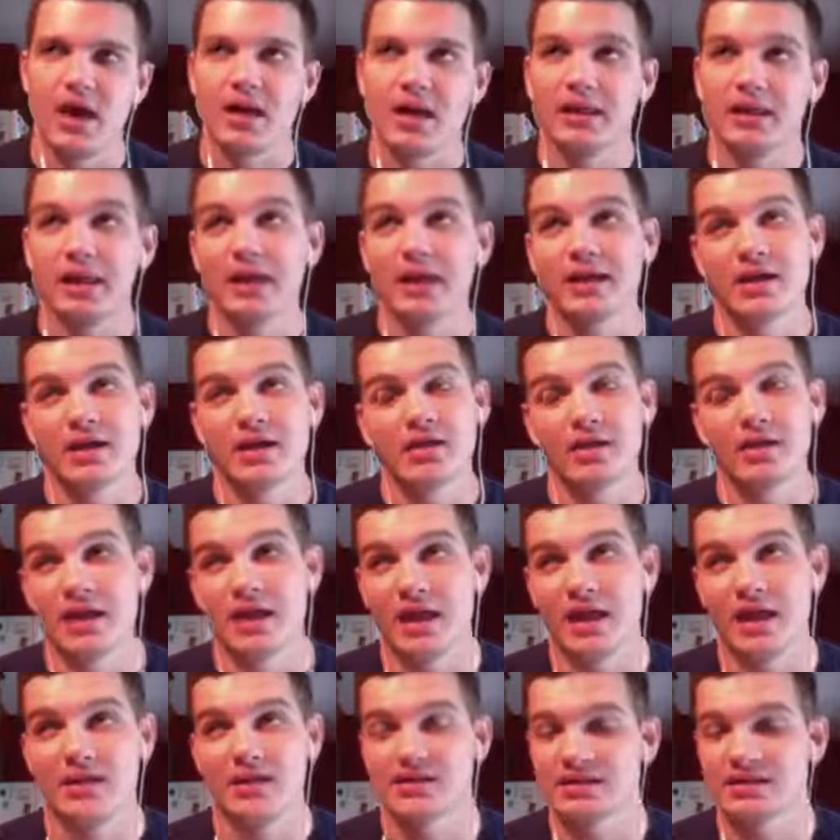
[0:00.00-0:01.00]
I like Cody
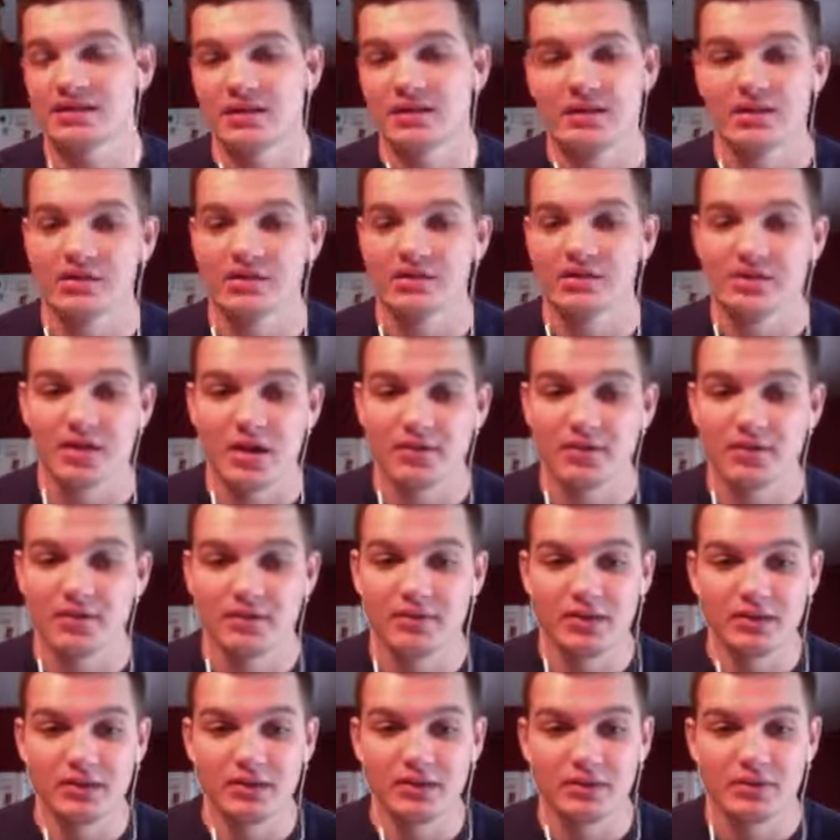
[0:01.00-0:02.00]
Allen as a closer. I
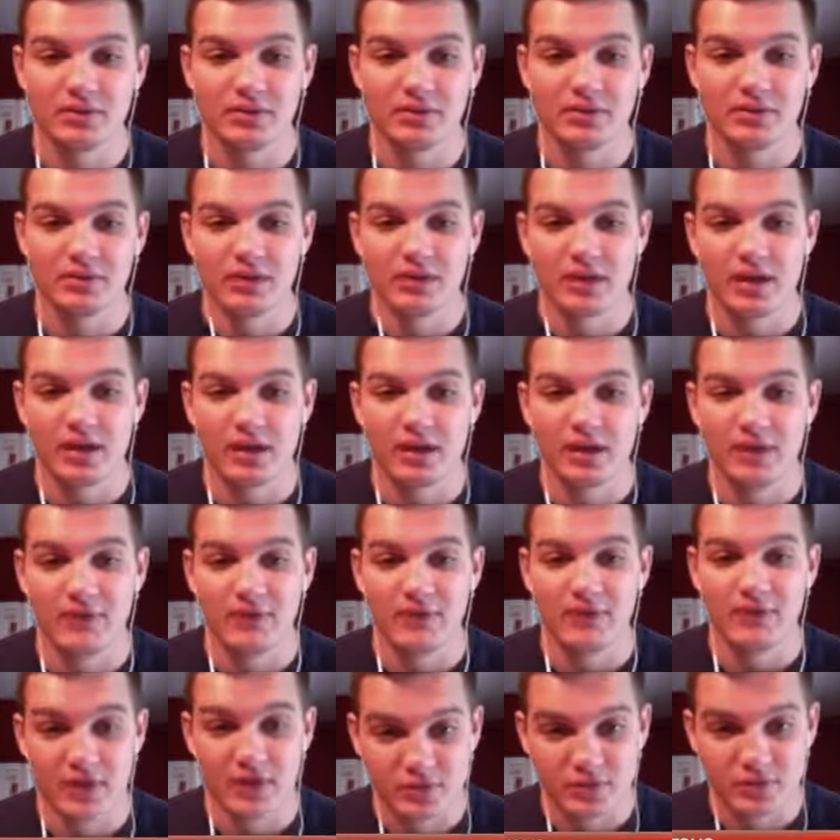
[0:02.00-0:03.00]
really do
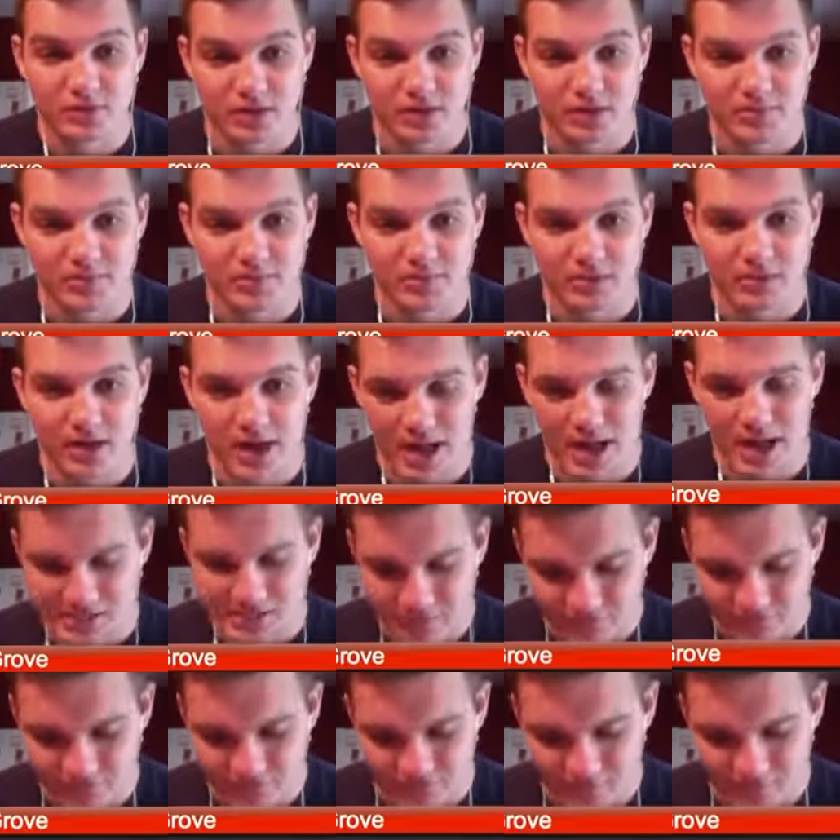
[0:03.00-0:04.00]
eventually, but
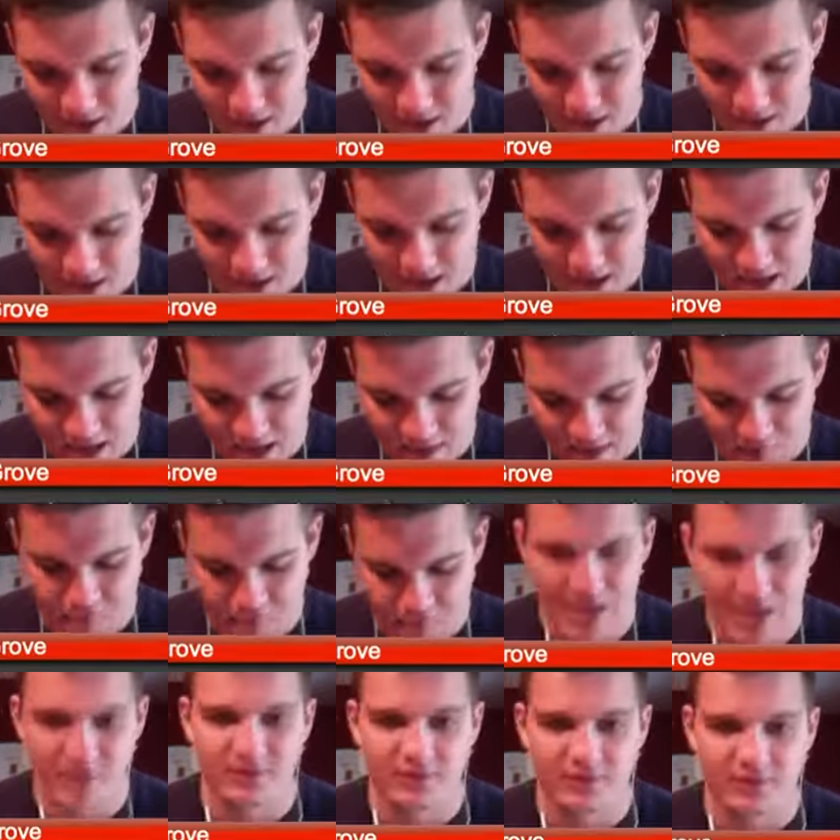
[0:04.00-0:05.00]
as of right now,
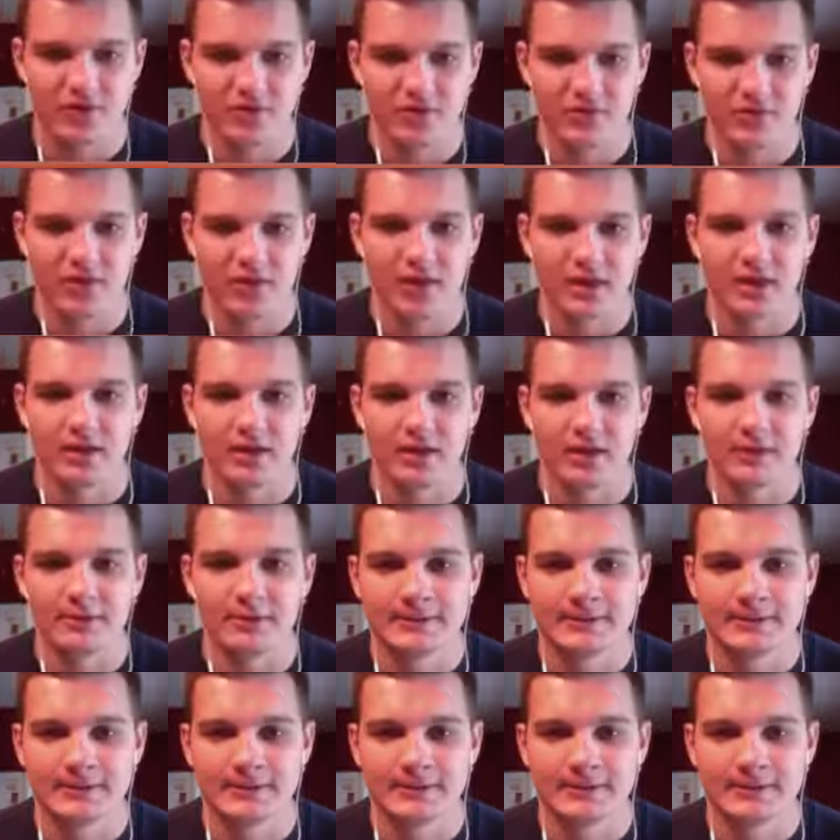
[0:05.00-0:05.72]
you have to go Vinny.